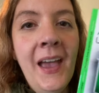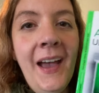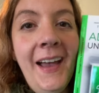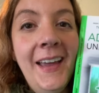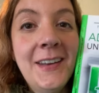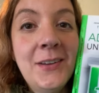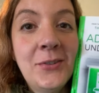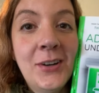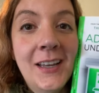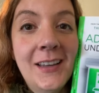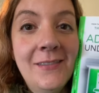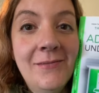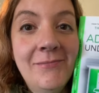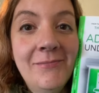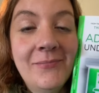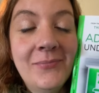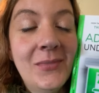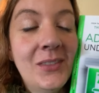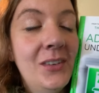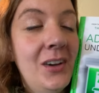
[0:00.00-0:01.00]
Anyway,
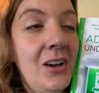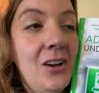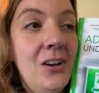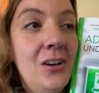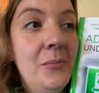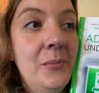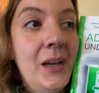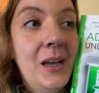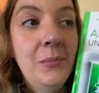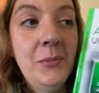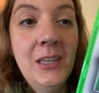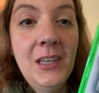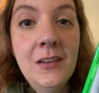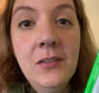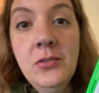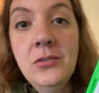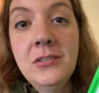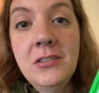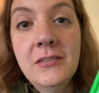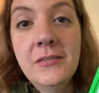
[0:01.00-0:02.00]
I'm a
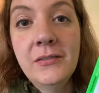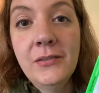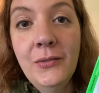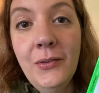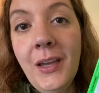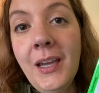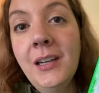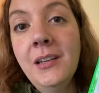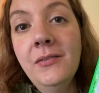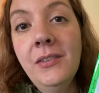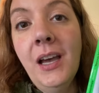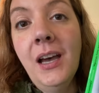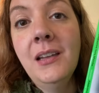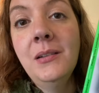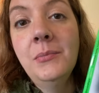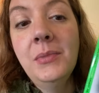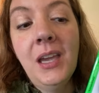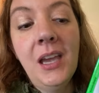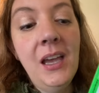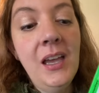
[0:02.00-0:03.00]
huge fan of
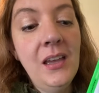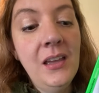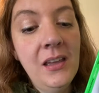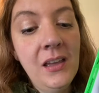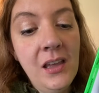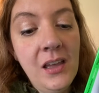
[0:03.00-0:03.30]
Adam K.